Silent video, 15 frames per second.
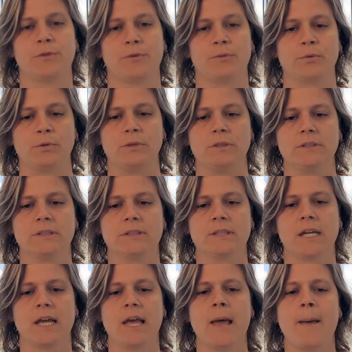the rules,
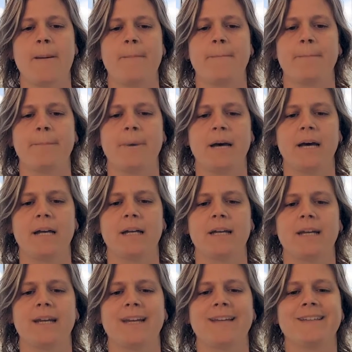but
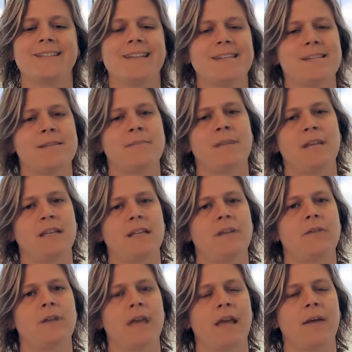it doesn't mean that you
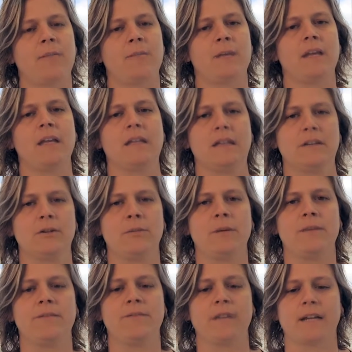can't be a little
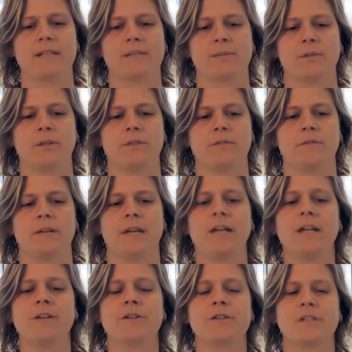bit flexible and
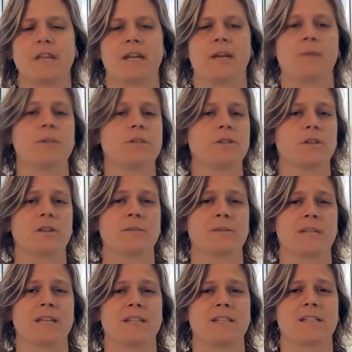understanding when
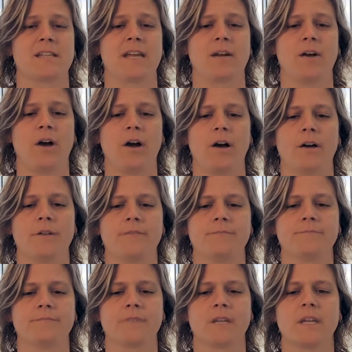circumstances get hard.
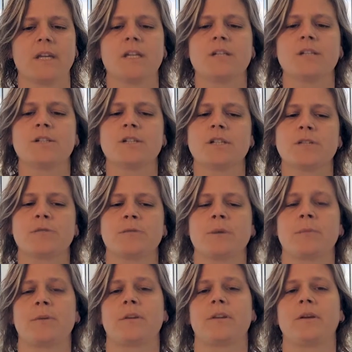Just
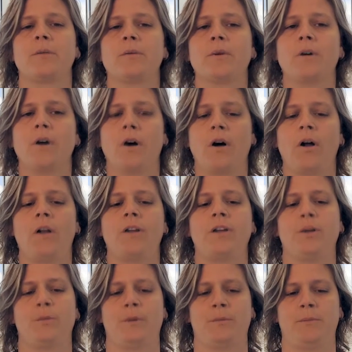remember that we're all
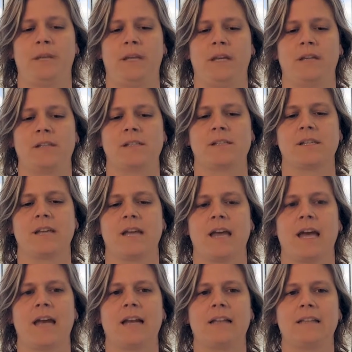human beings
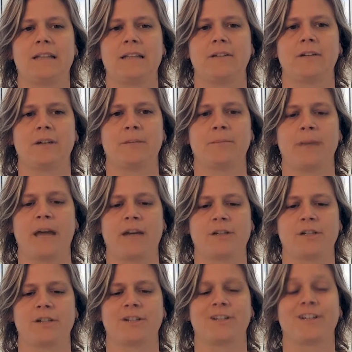and a little
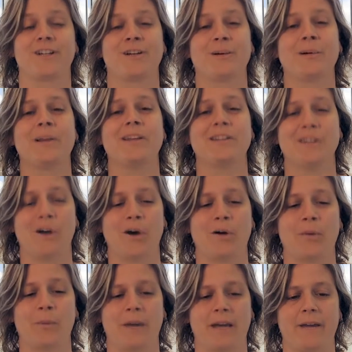compassion can go a long
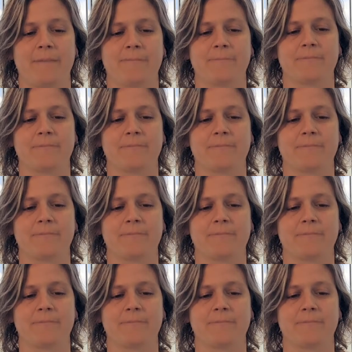way.